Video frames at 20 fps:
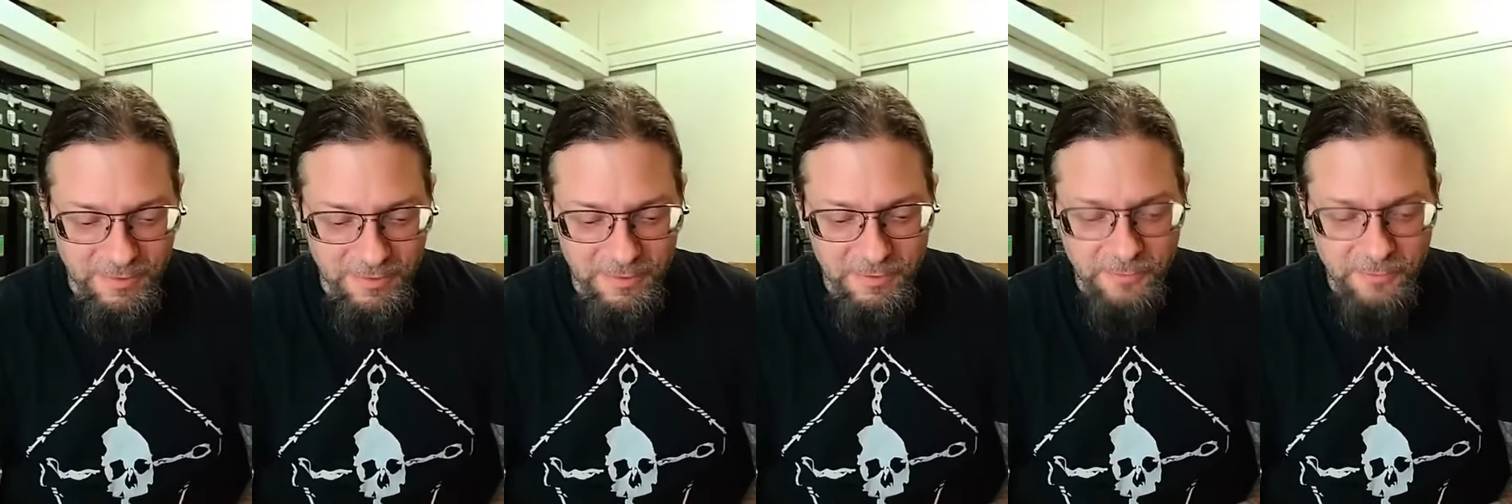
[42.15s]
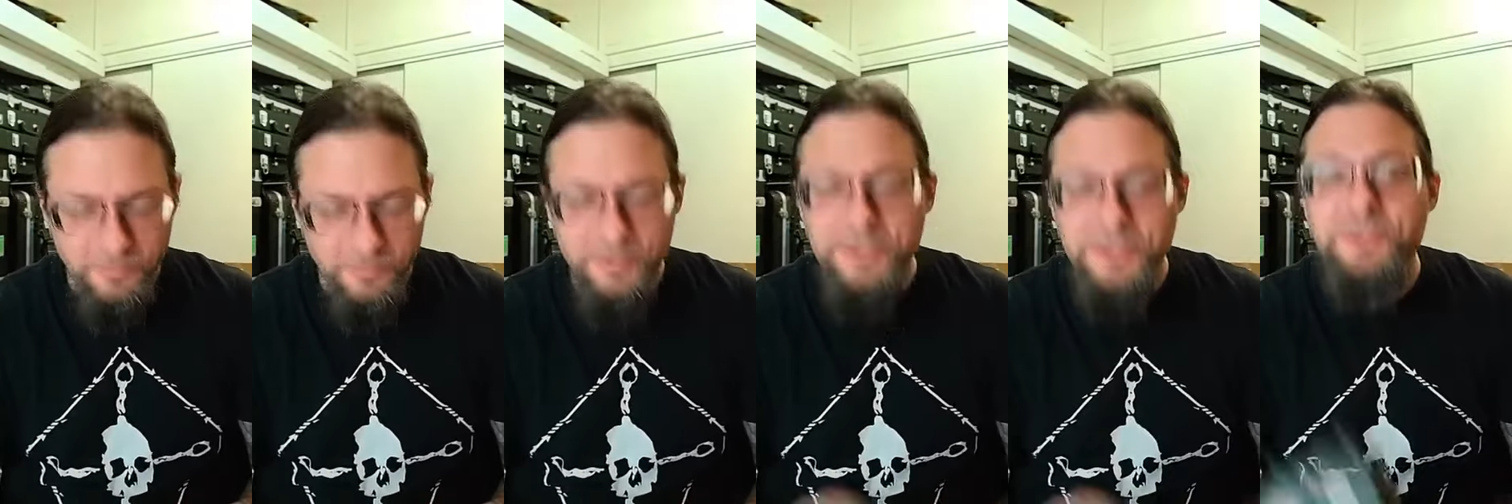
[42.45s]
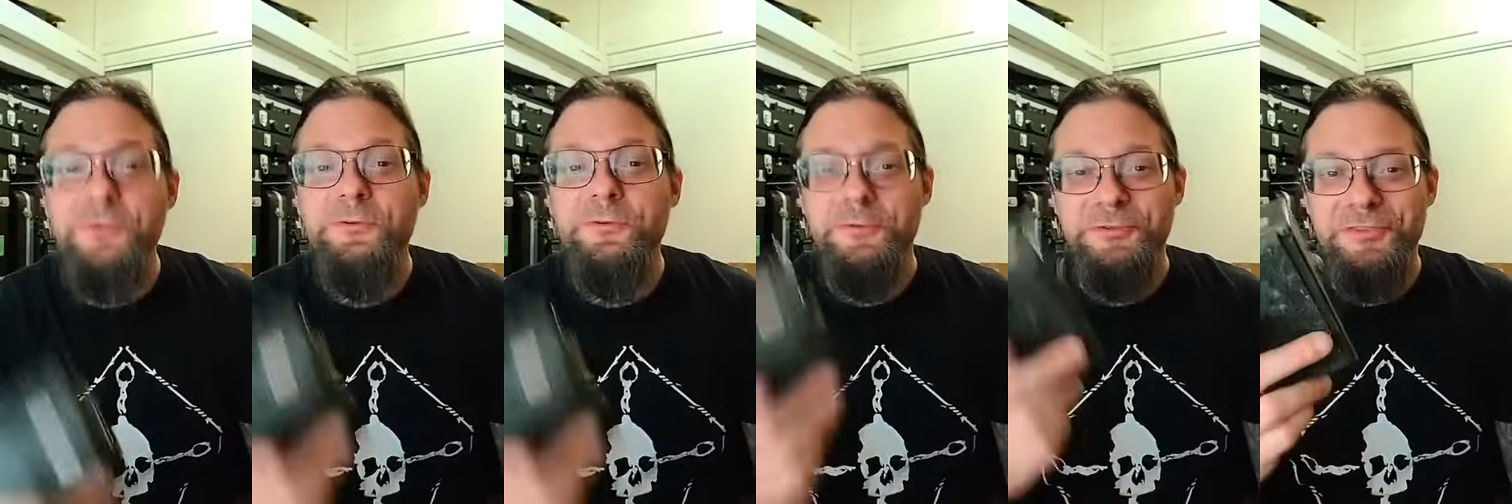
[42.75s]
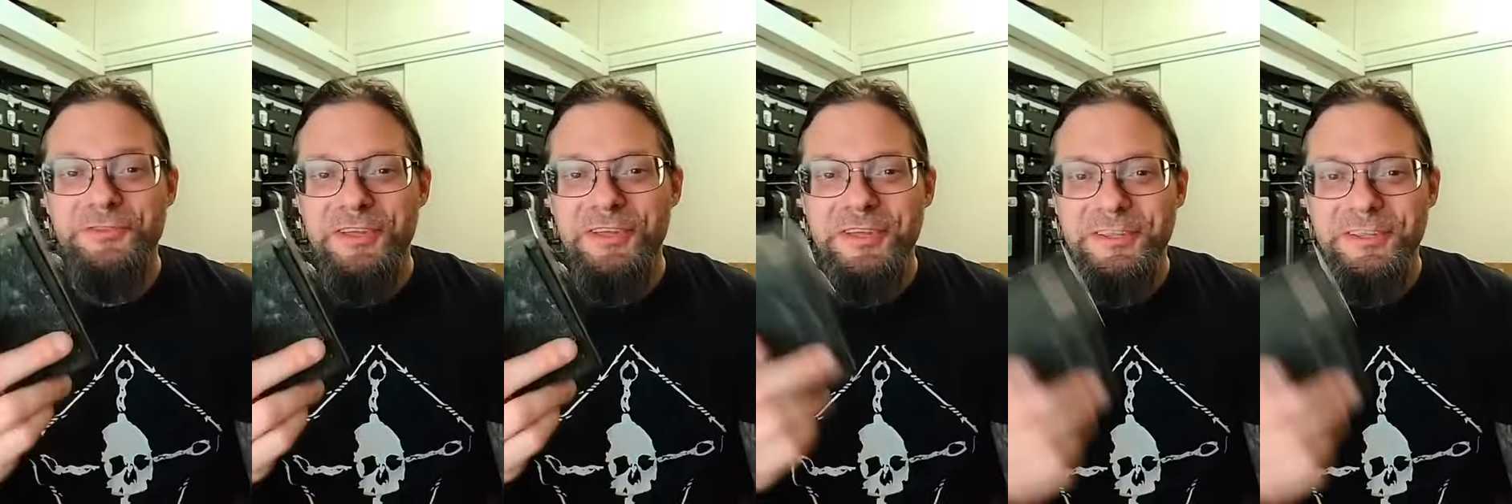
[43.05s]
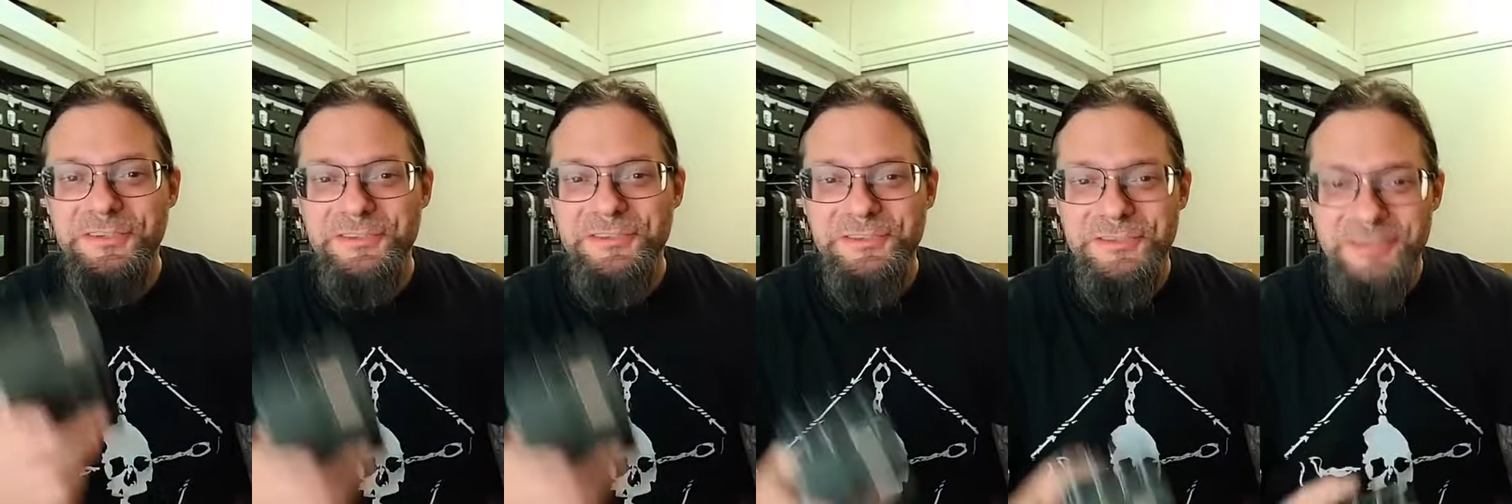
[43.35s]
we used
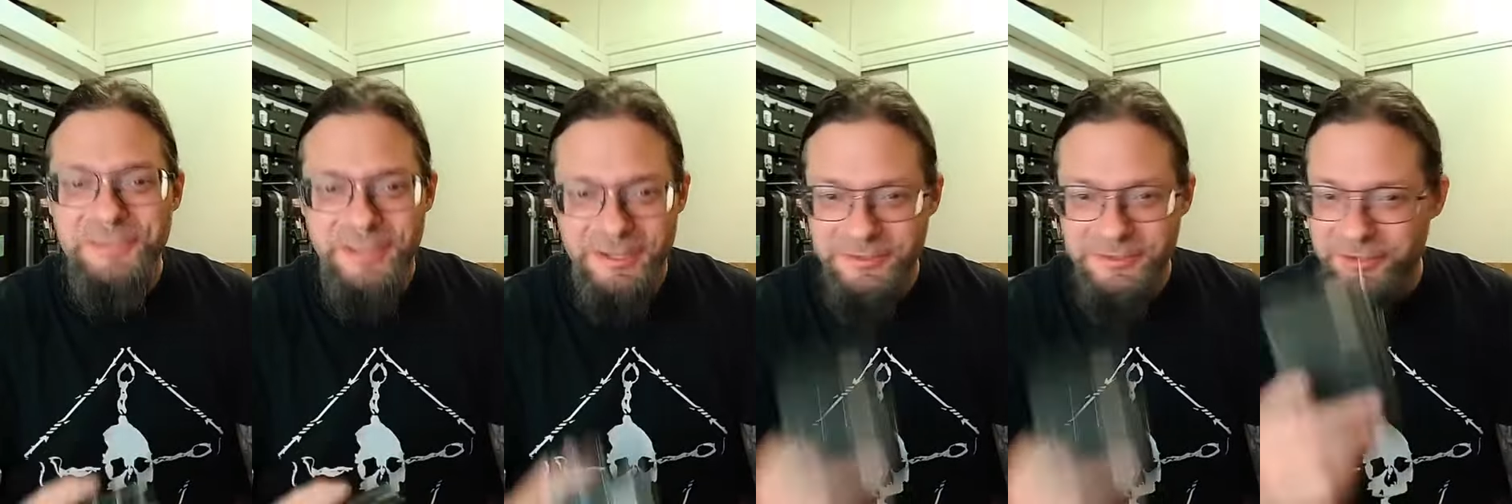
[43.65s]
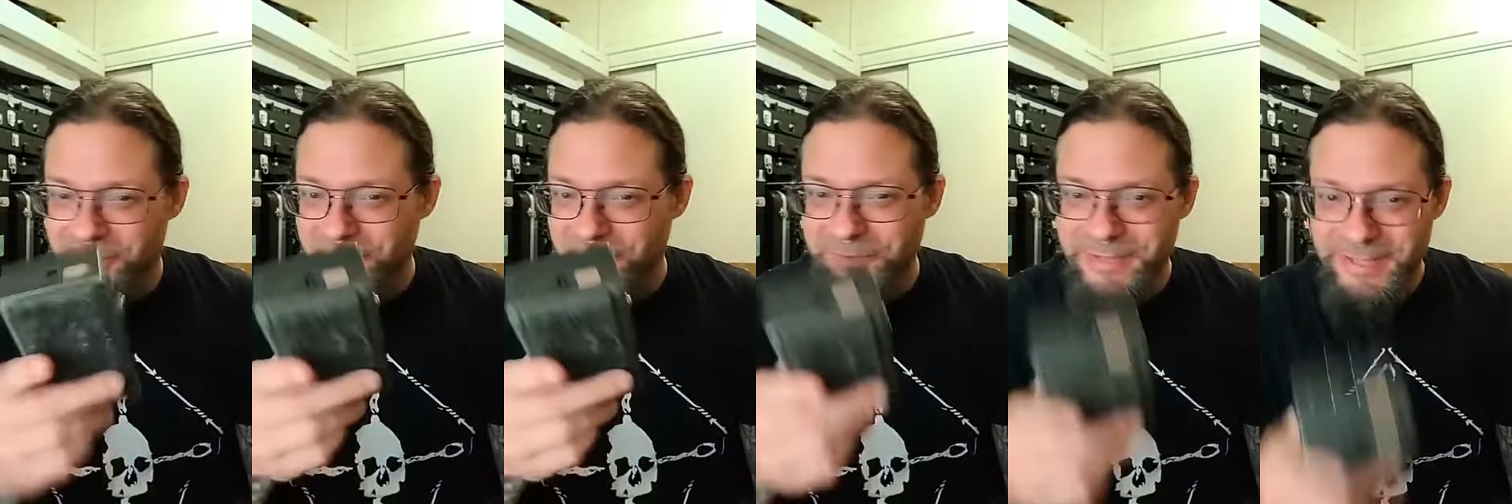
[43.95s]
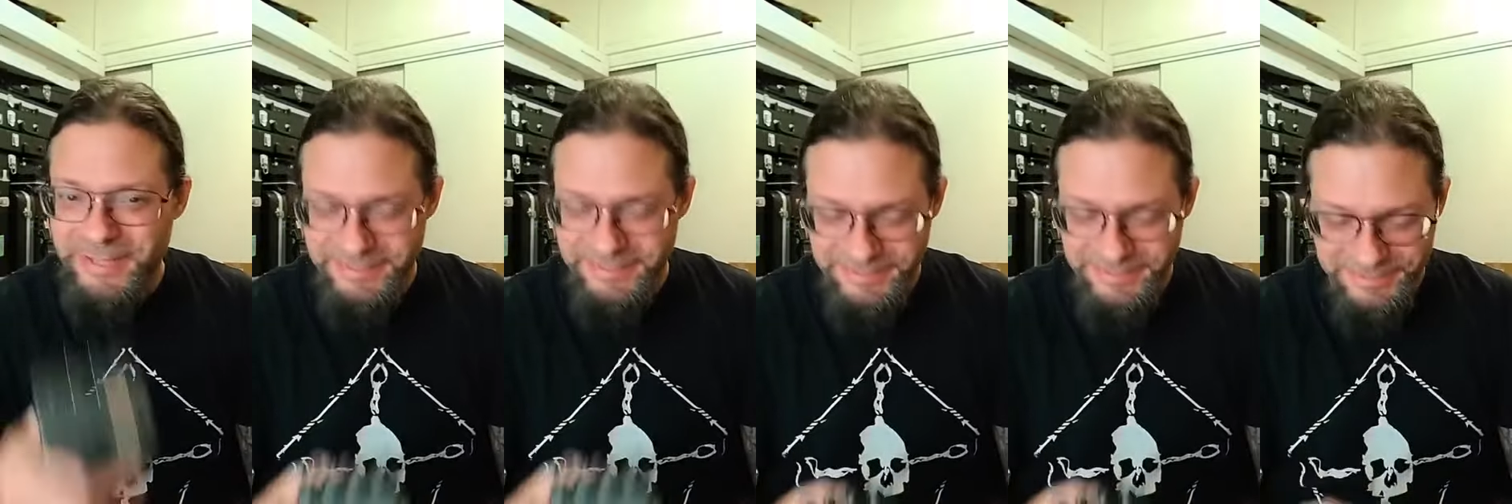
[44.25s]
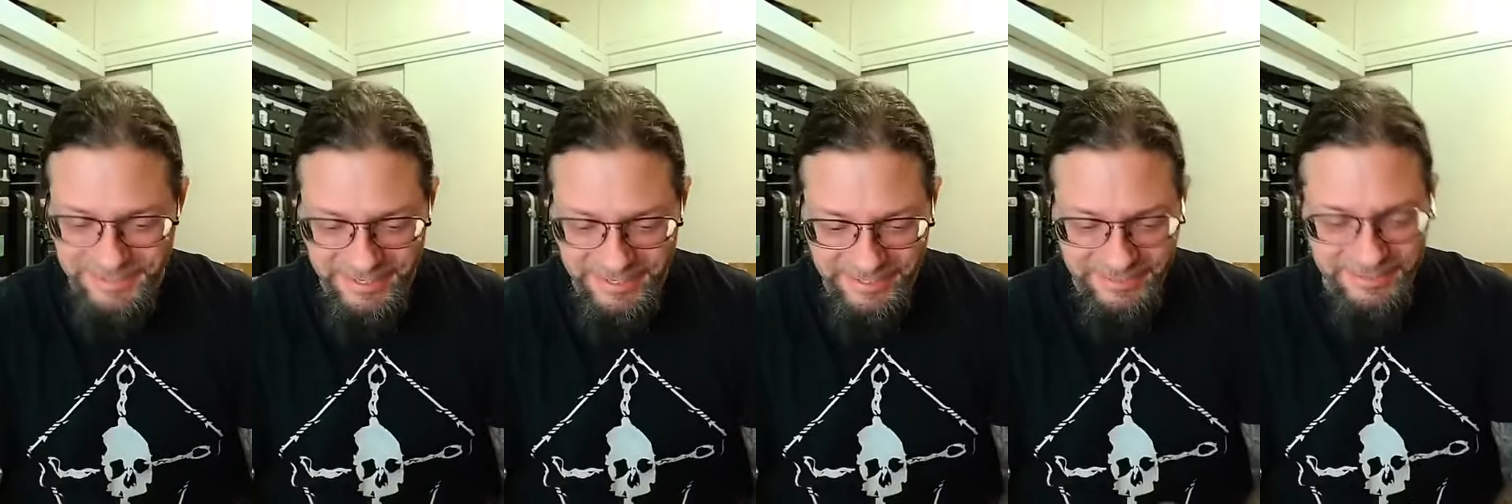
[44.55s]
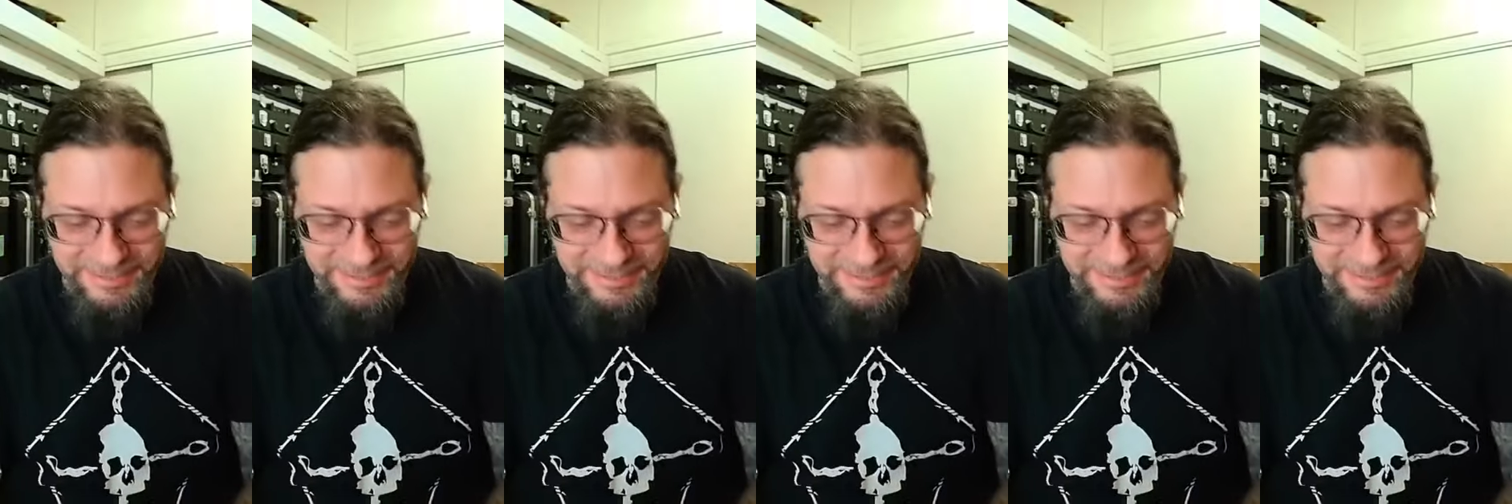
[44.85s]
these. I'll talk about that in a second.